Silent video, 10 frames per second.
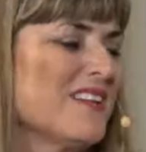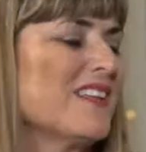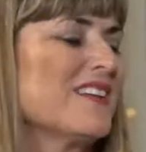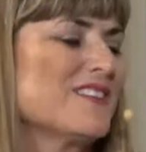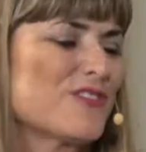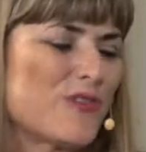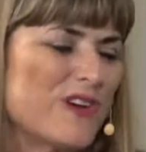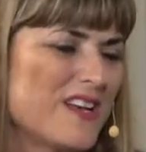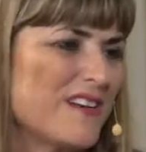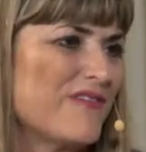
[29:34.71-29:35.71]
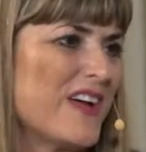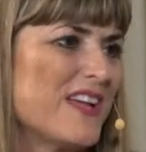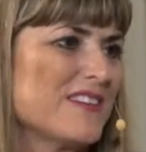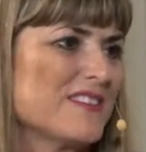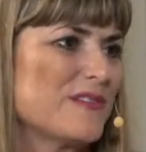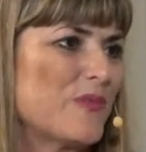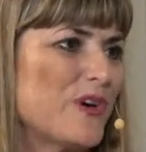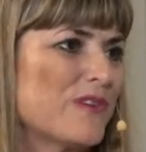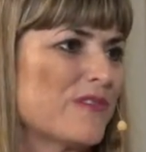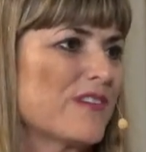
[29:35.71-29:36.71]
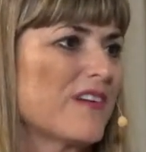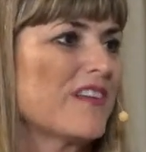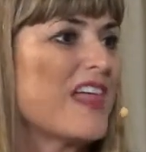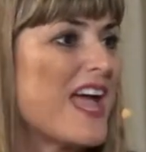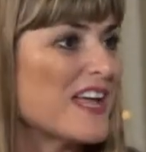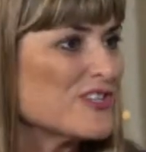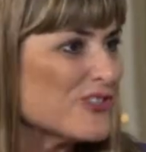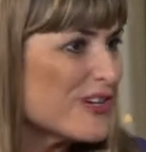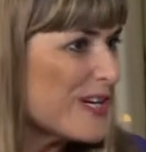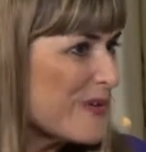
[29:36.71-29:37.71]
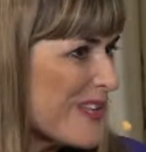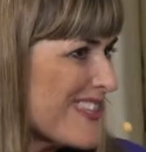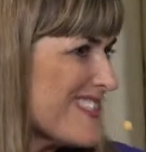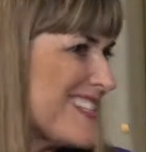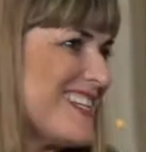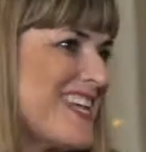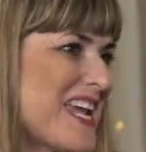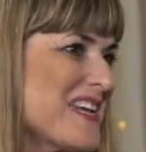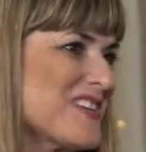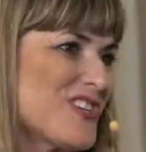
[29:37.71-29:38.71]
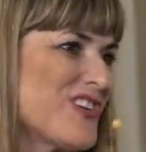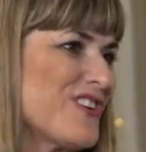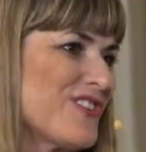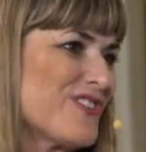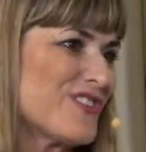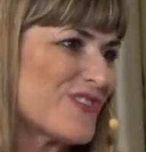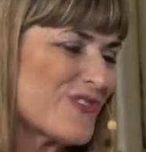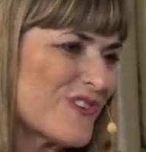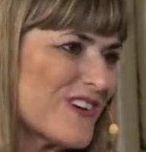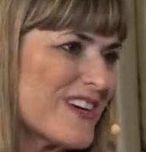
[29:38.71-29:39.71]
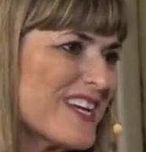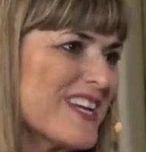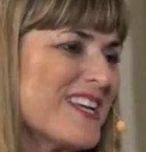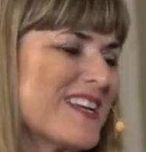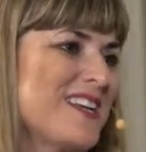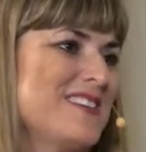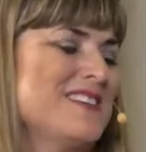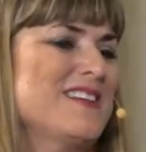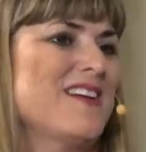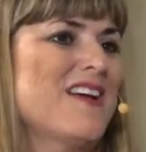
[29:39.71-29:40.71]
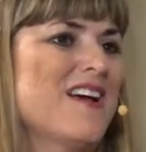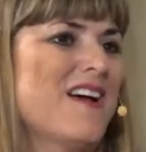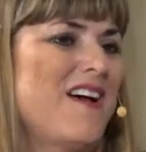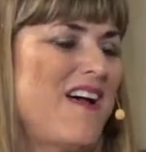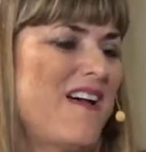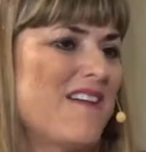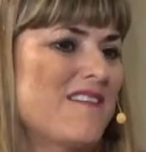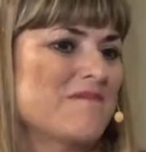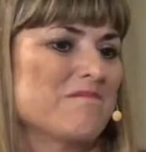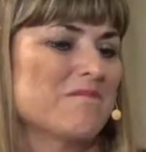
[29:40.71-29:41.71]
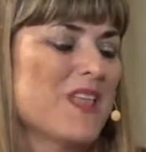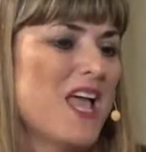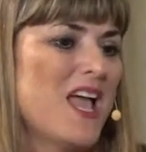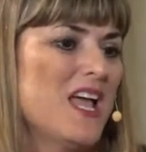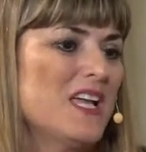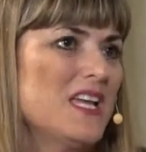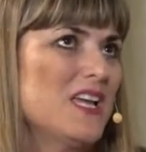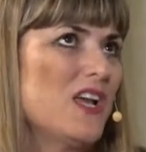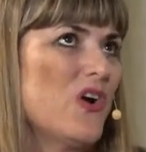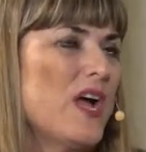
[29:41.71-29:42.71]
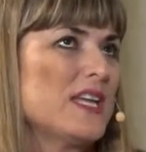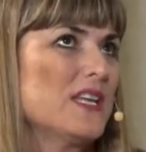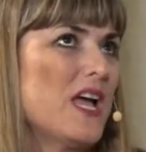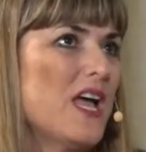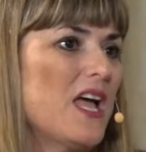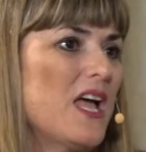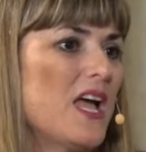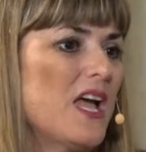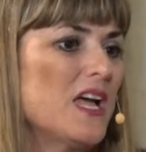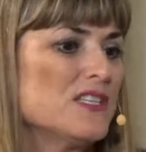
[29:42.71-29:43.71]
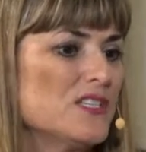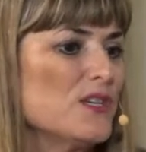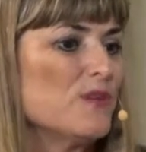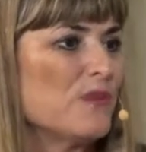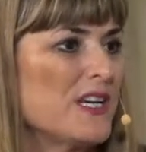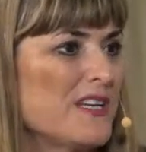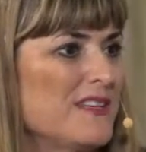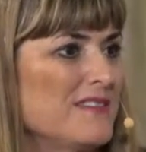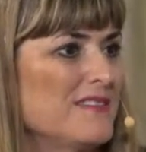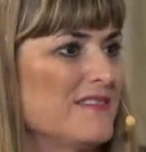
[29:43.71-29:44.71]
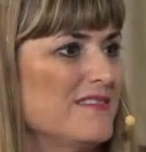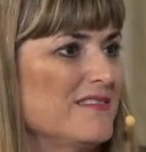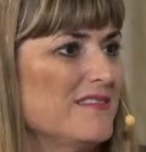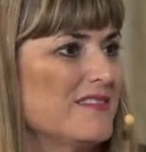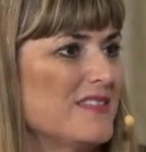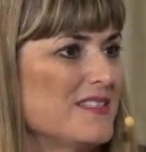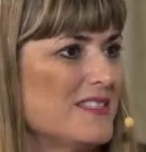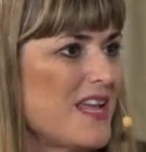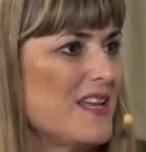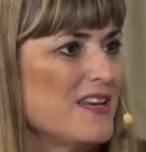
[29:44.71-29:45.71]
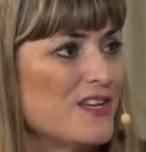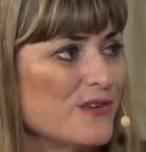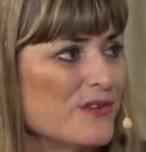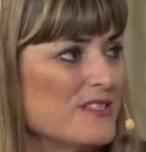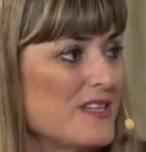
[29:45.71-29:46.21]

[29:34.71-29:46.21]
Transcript: That's great advice. And we're glad you're here with us today to share your story. And I do want to say to you and